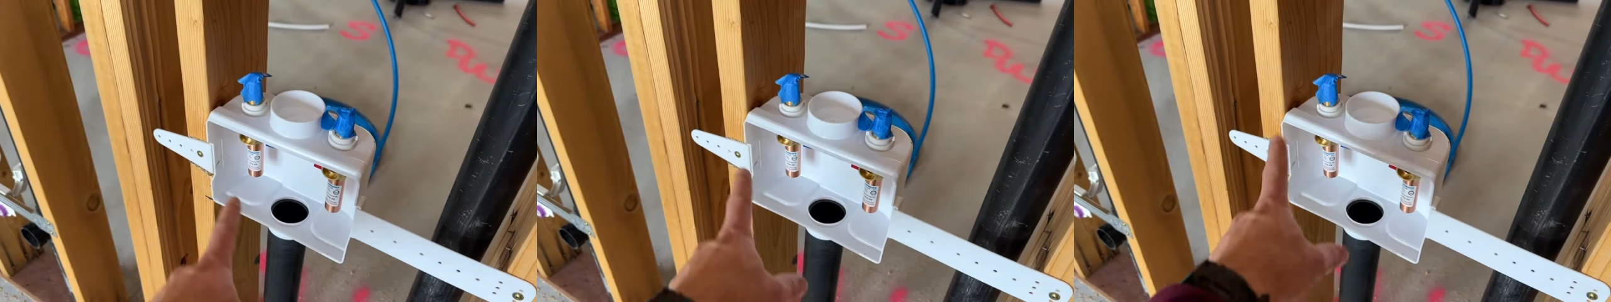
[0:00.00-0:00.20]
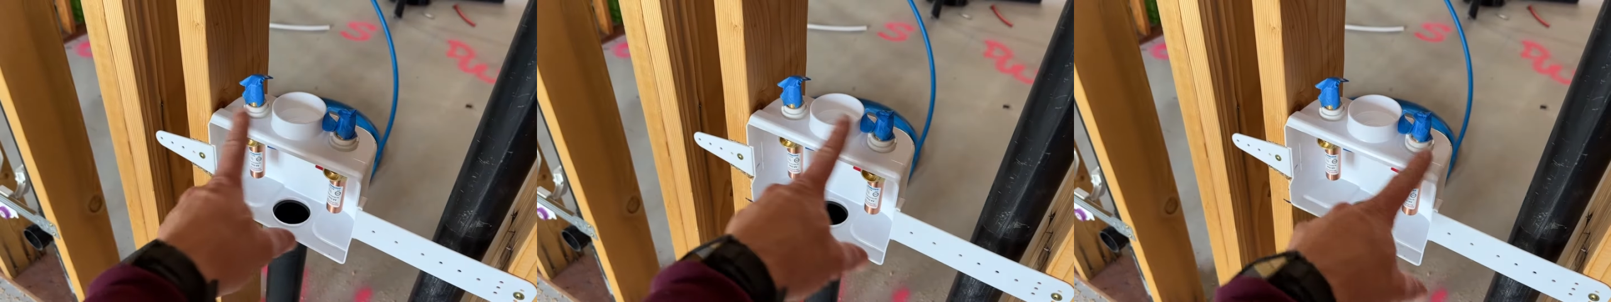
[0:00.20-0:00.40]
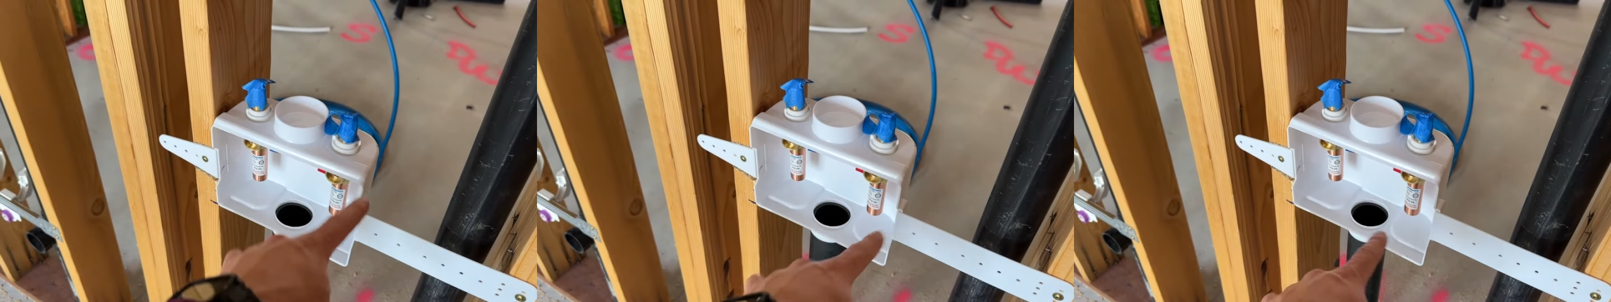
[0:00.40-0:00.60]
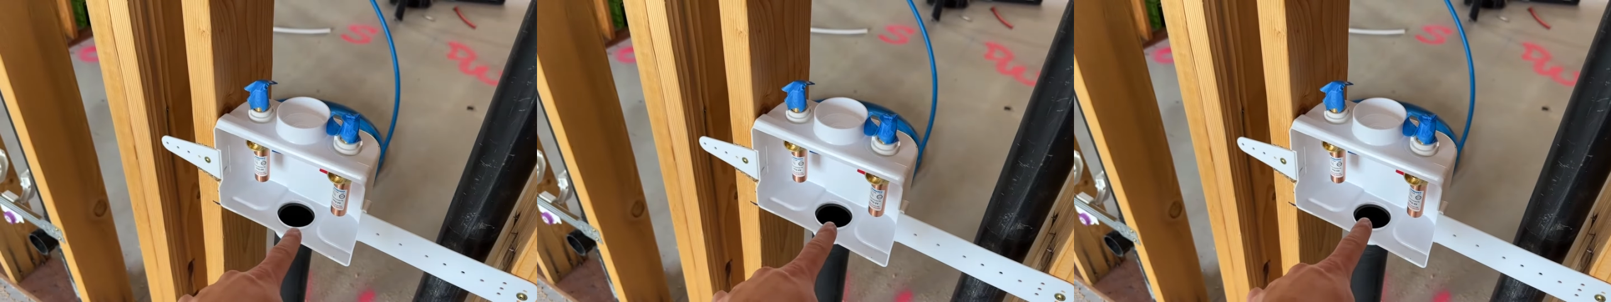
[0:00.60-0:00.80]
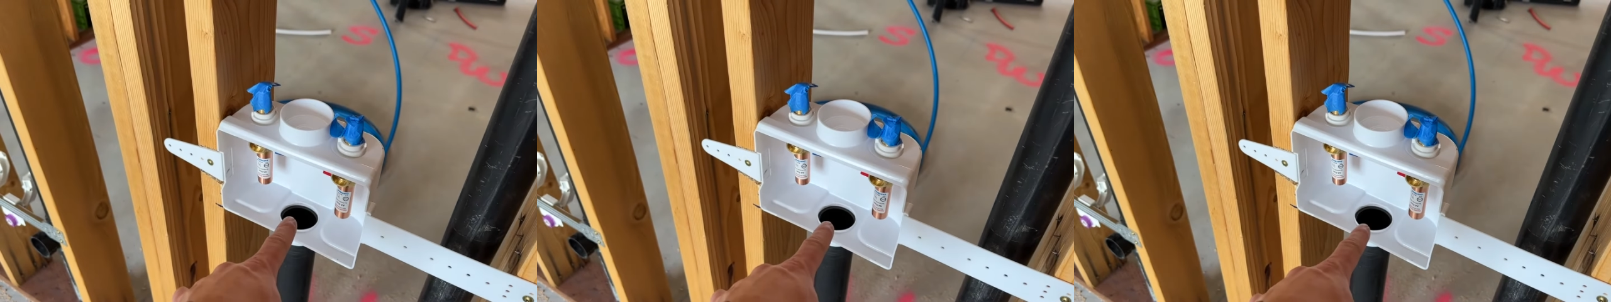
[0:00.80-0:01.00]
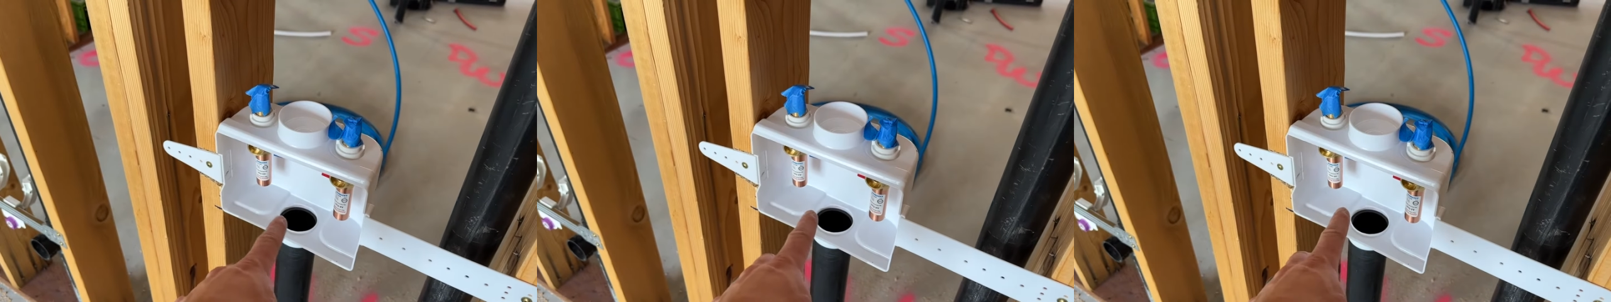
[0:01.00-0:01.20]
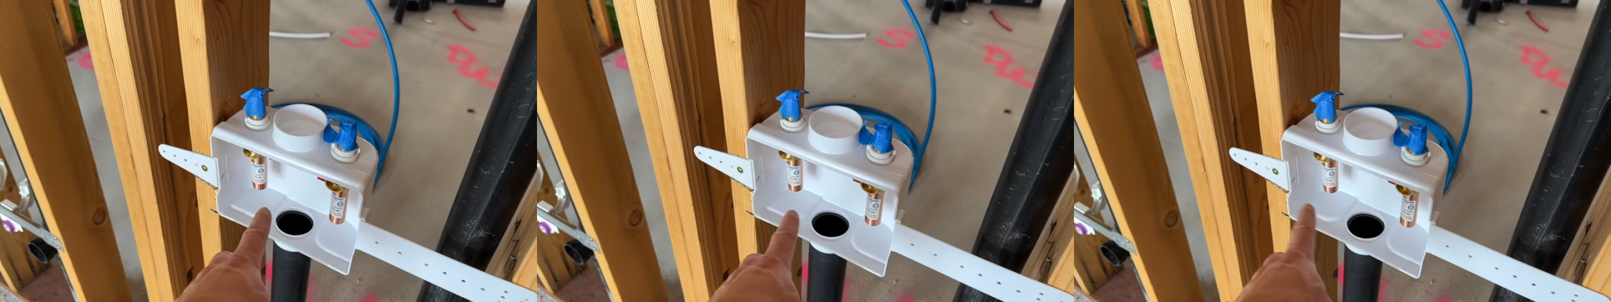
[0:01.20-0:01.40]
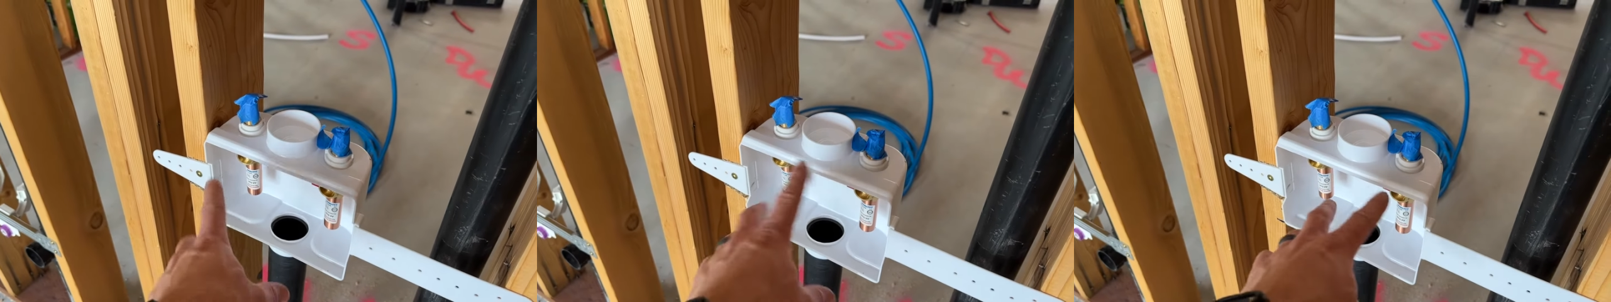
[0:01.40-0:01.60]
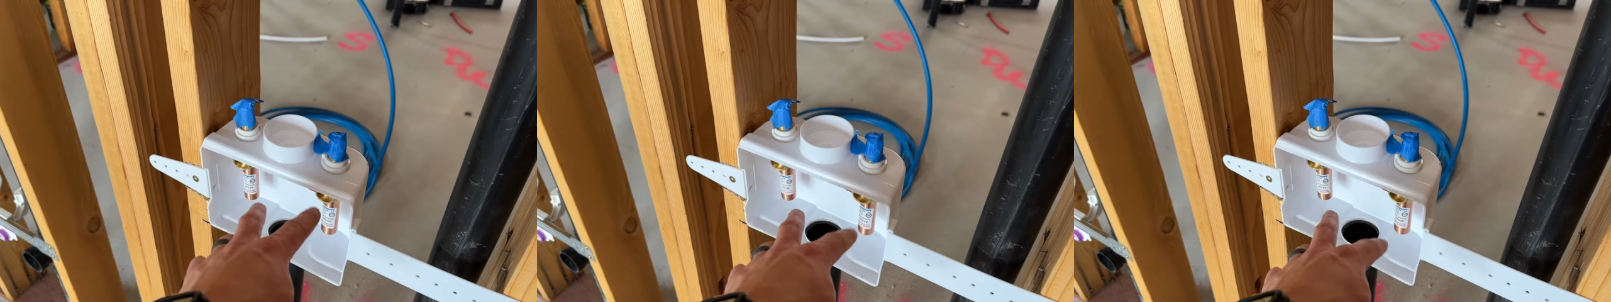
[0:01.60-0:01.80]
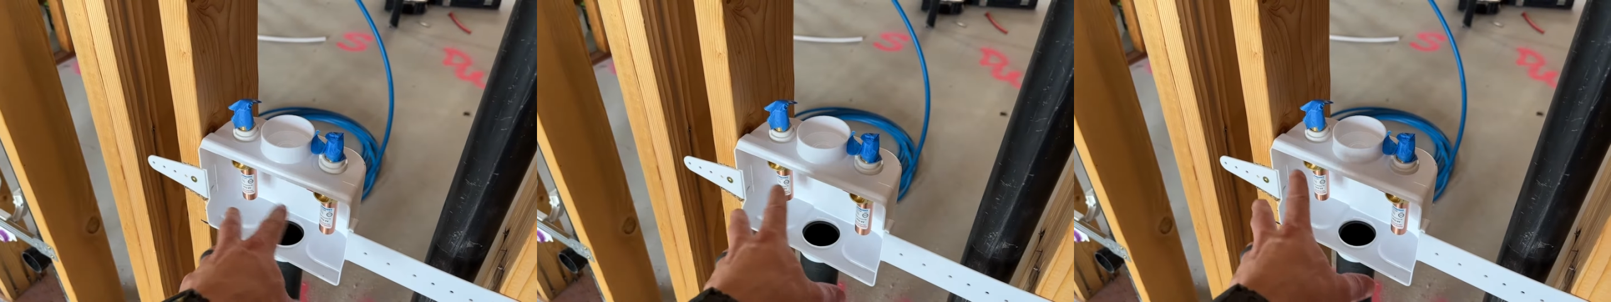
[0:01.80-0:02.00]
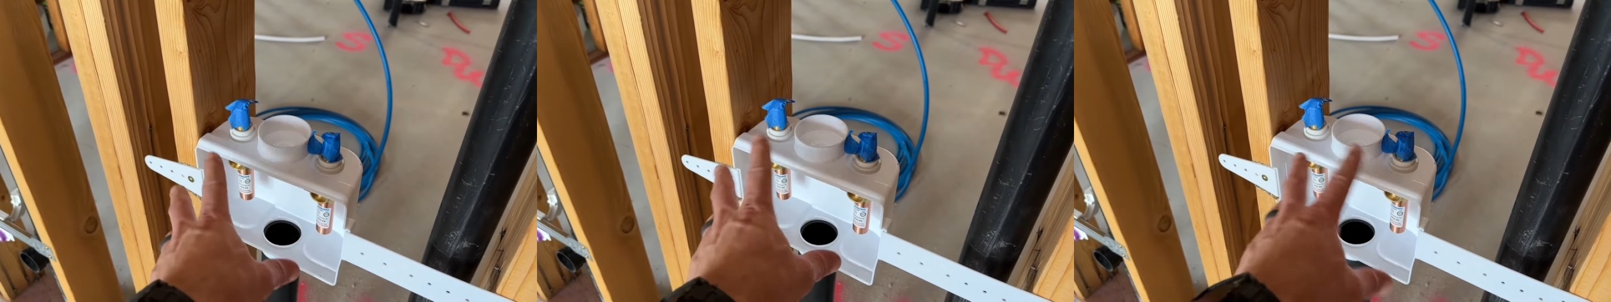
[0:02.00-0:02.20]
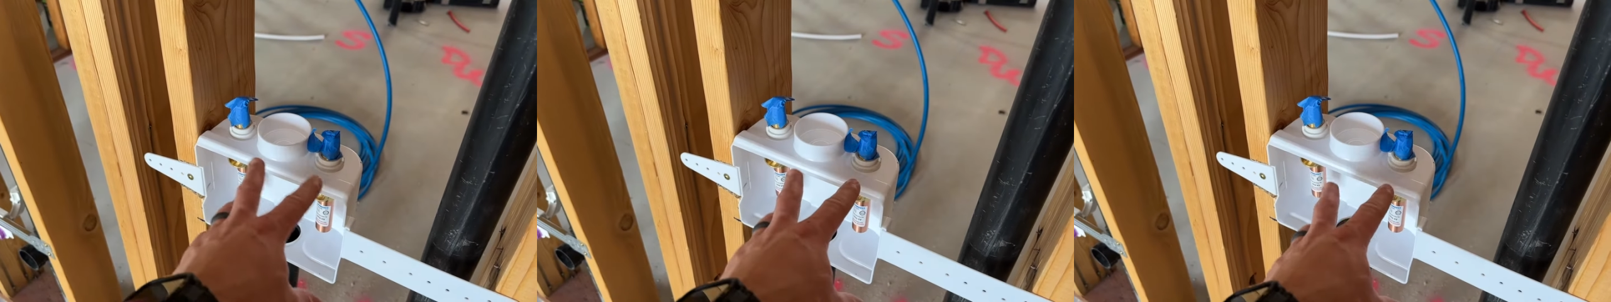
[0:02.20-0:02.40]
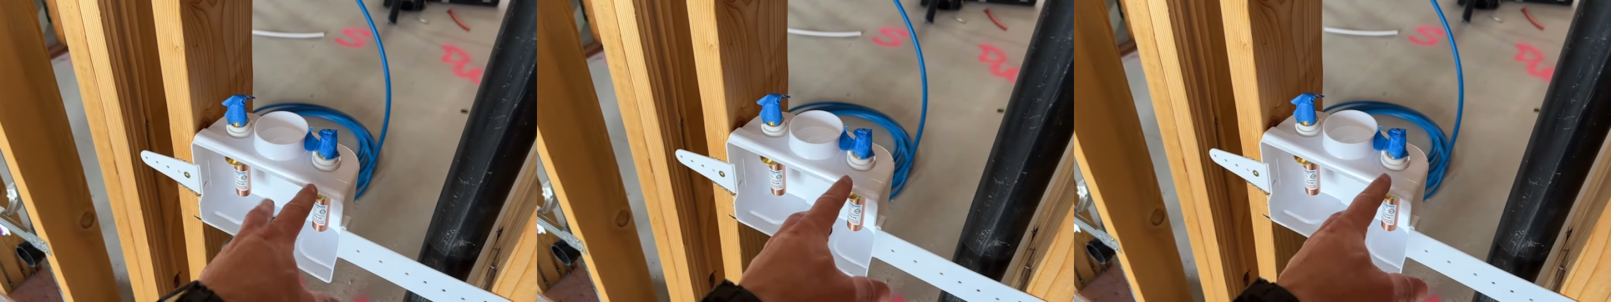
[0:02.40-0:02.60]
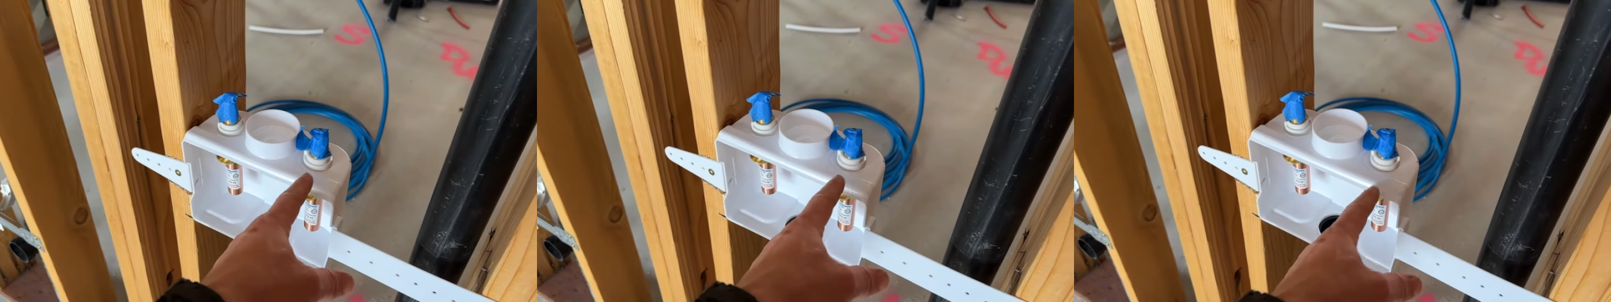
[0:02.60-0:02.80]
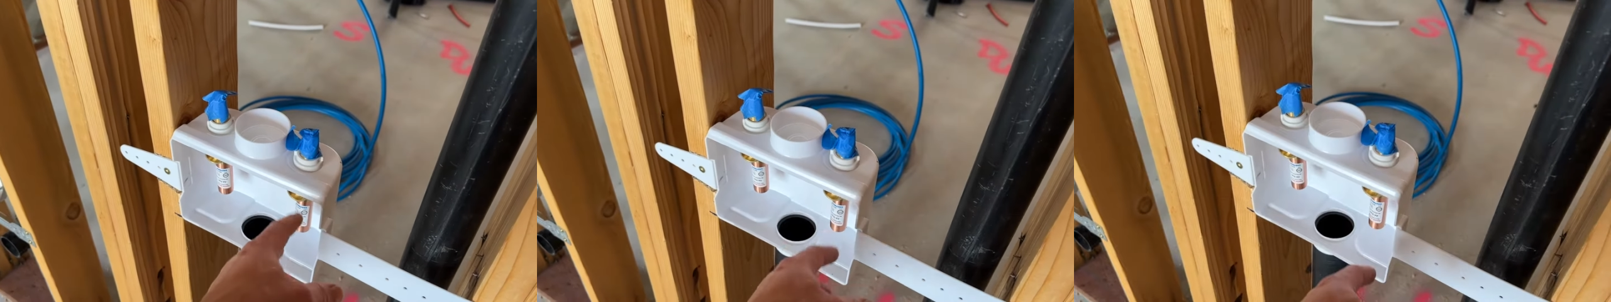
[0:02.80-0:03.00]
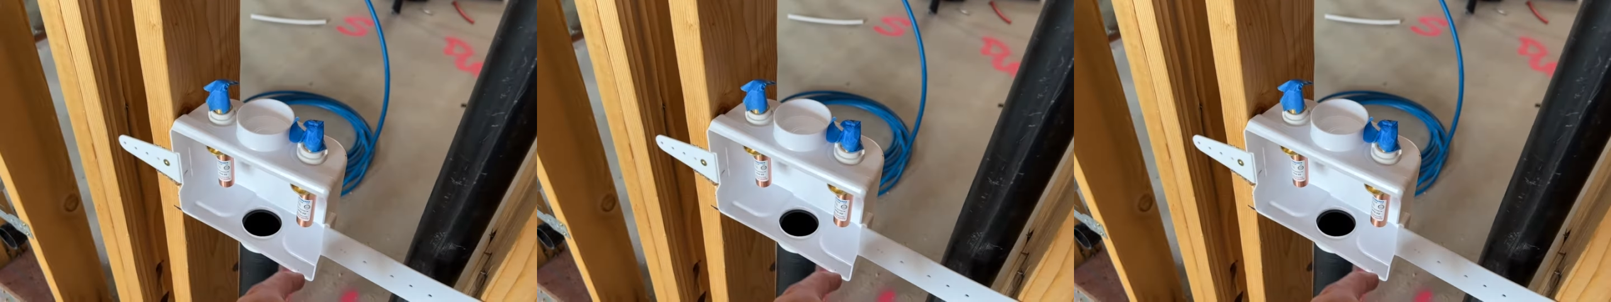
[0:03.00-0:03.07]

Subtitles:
[unreadable: no face in view]